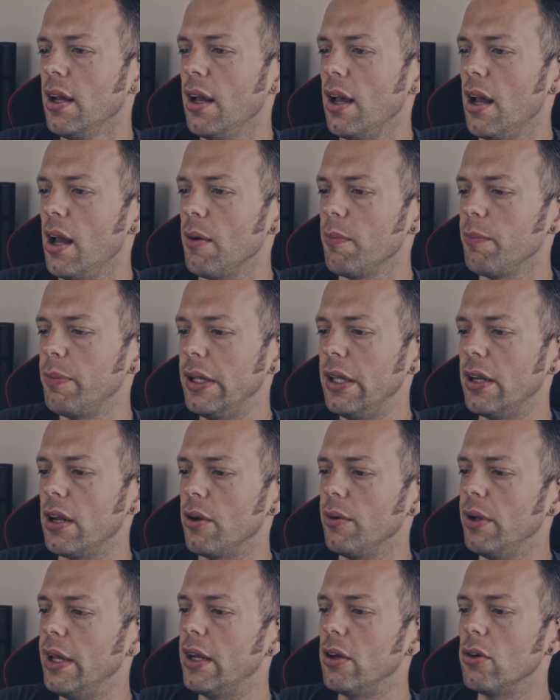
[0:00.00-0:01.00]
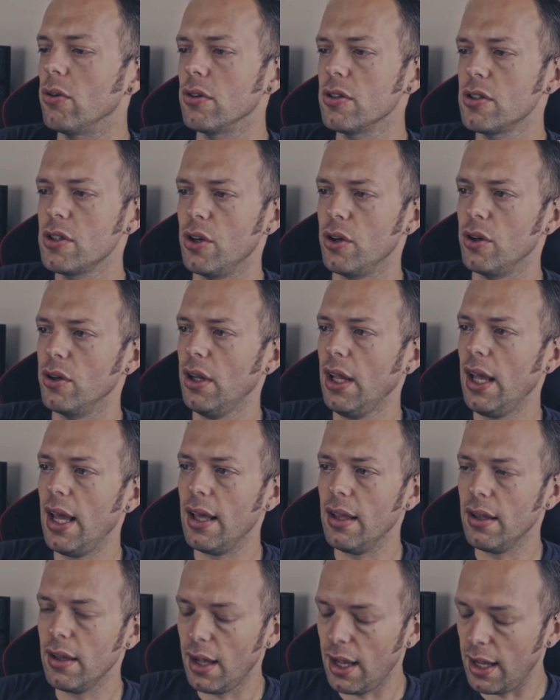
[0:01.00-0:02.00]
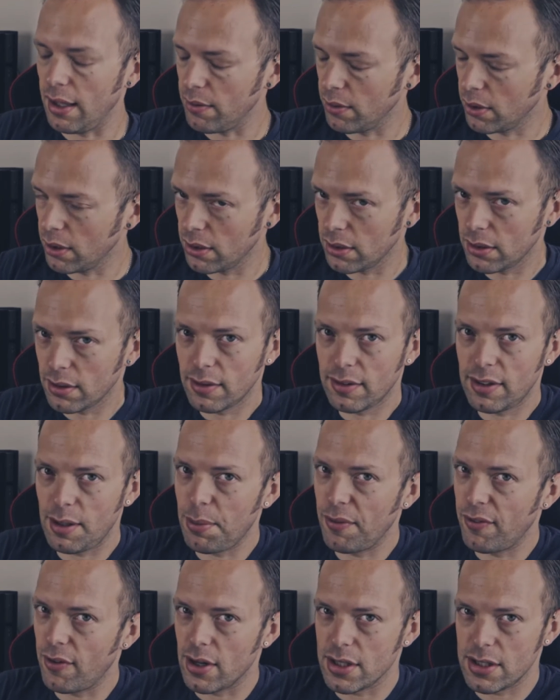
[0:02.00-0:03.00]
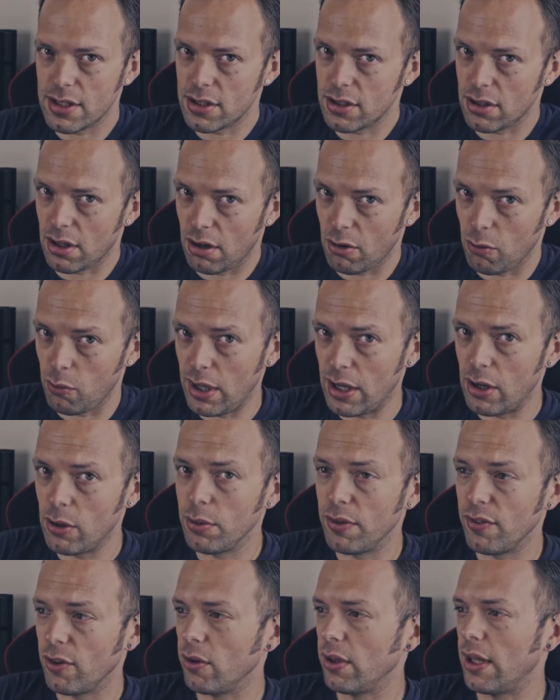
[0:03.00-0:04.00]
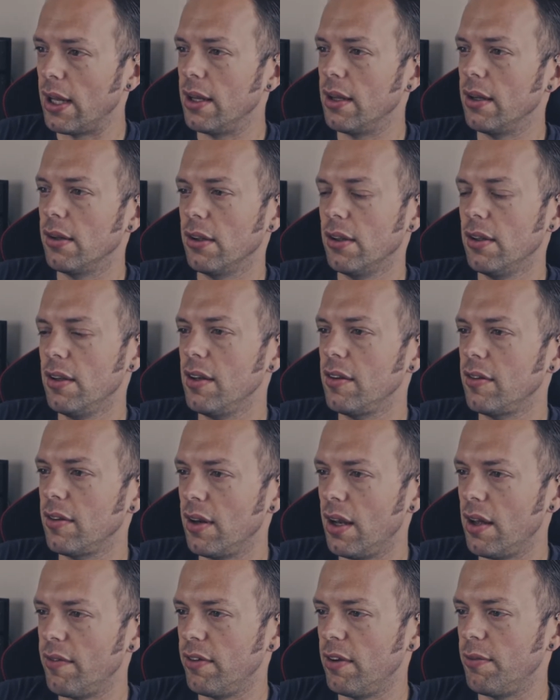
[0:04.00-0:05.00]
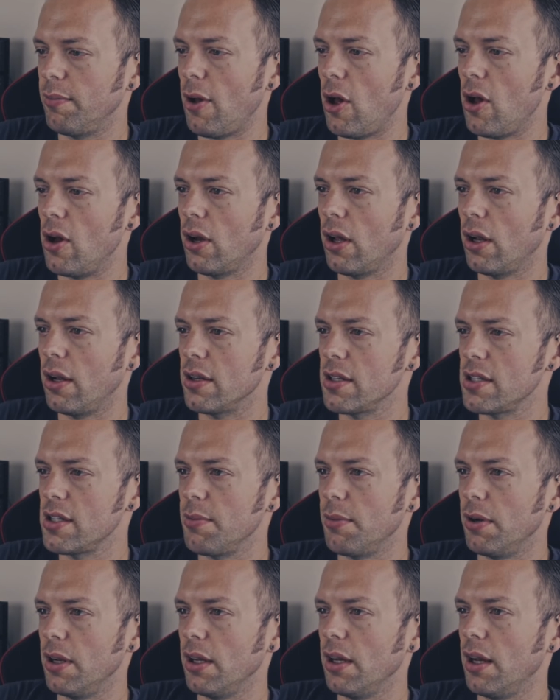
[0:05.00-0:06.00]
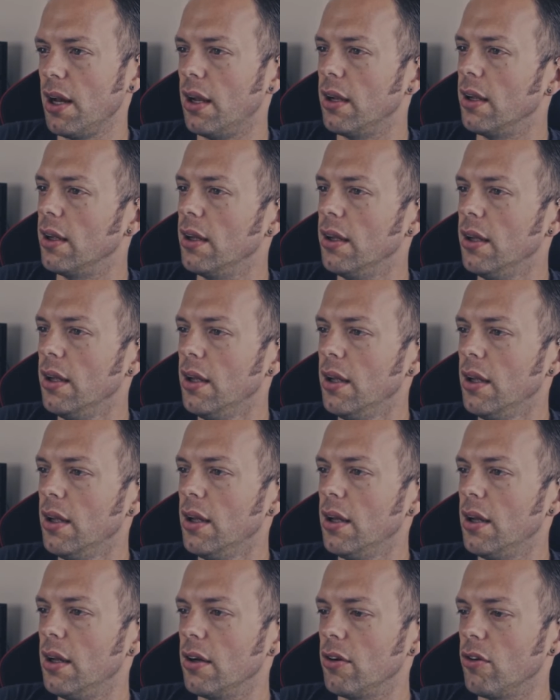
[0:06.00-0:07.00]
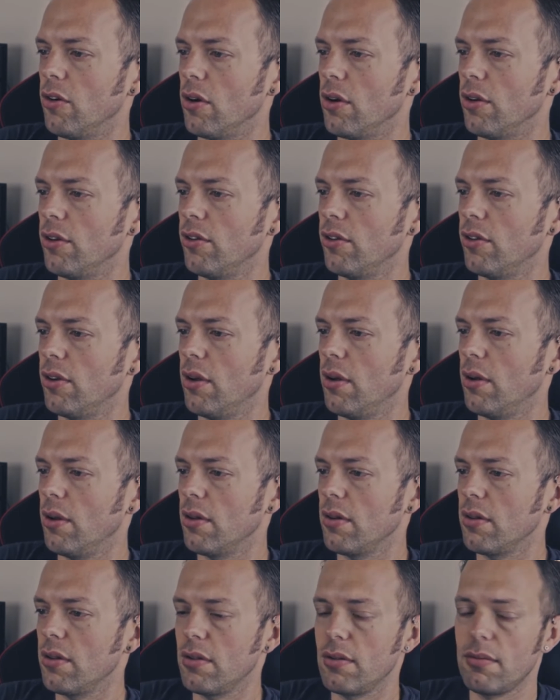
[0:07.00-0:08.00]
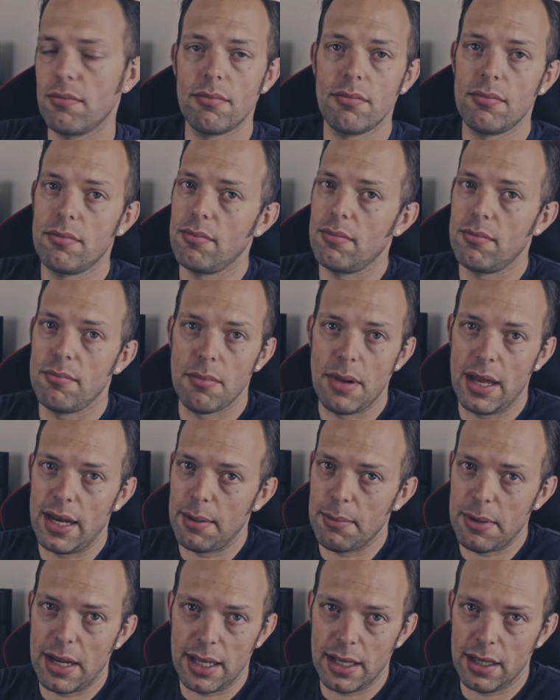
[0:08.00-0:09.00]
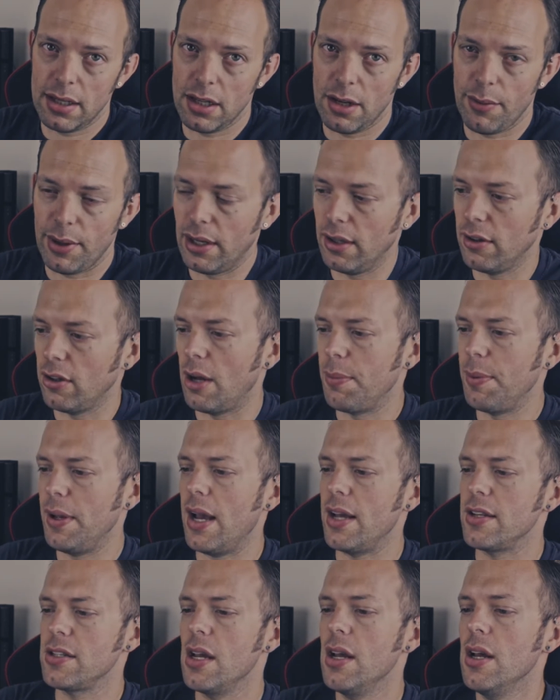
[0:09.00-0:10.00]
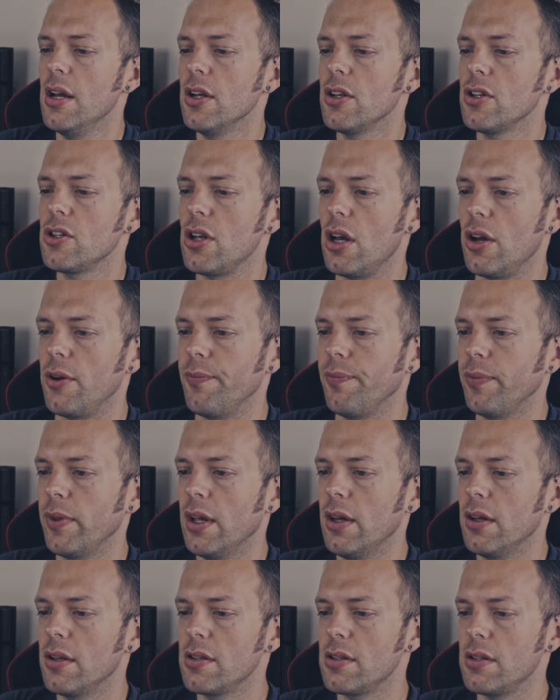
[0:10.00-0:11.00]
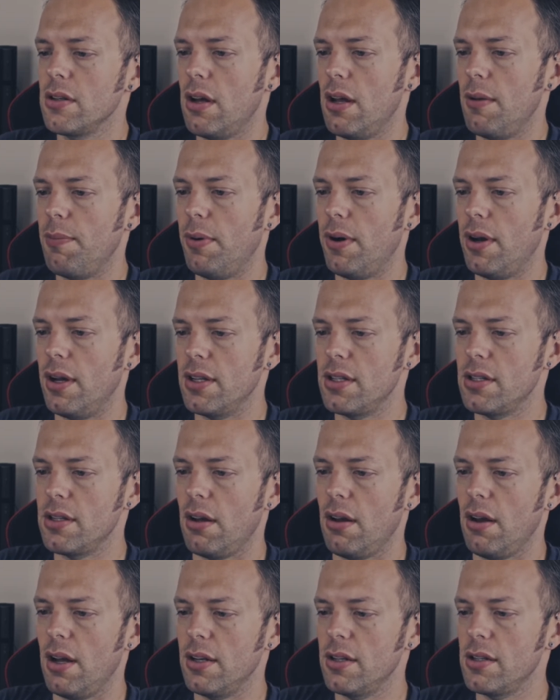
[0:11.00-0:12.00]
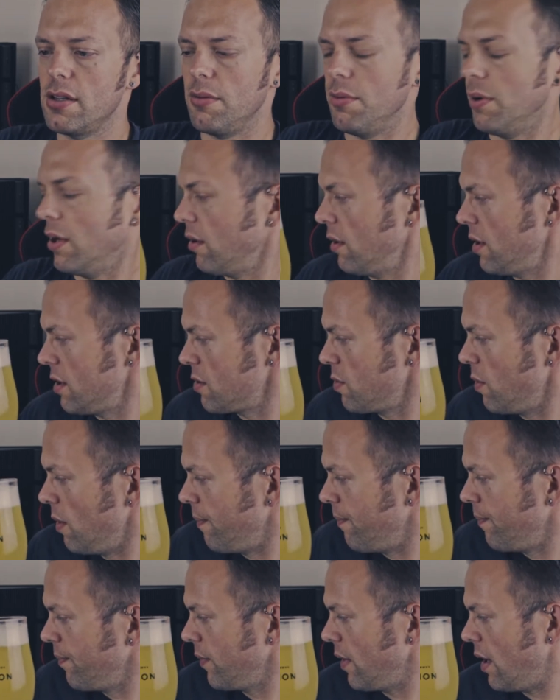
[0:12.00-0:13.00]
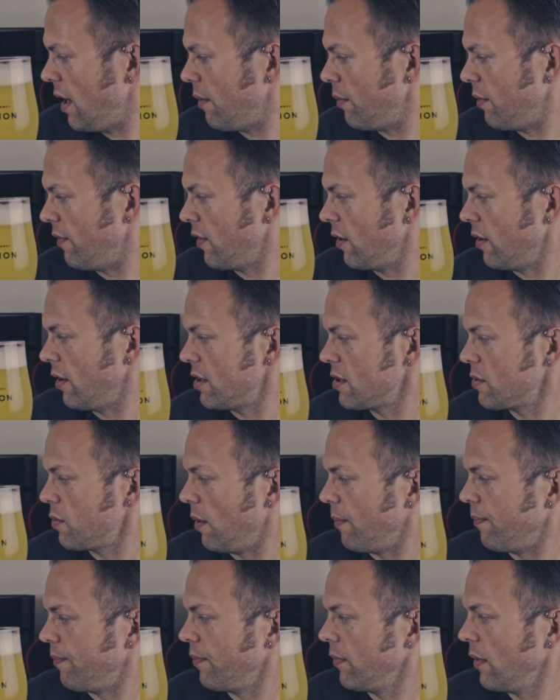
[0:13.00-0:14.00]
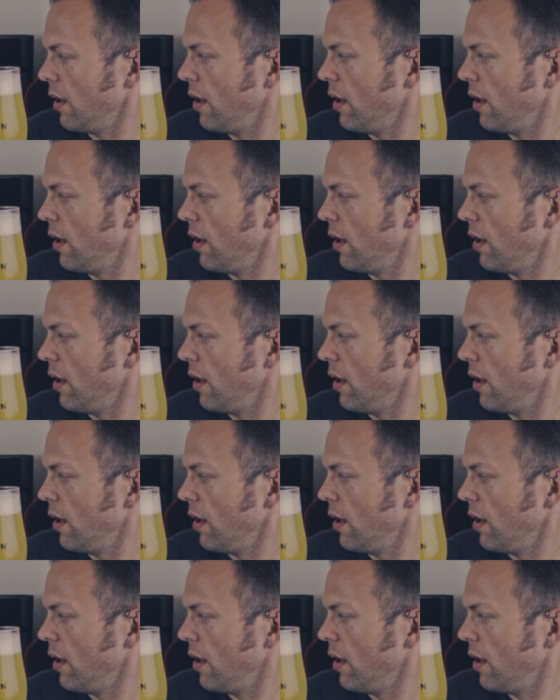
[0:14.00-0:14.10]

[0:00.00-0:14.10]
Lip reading: But, you know, it looks good. It typifies the style well. You've got that decent level of murk and a similar colour across many, many New England IPAs. So, side by side. So we've got this one and we've got this one.